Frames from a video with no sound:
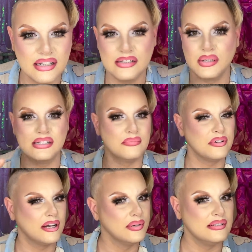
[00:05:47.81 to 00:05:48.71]
That's why some
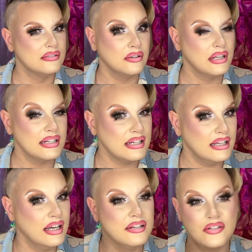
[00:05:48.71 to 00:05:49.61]
drag queens don't like
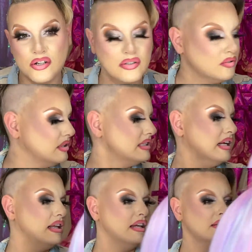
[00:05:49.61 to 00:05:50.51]
daylight and don't look good in daylight,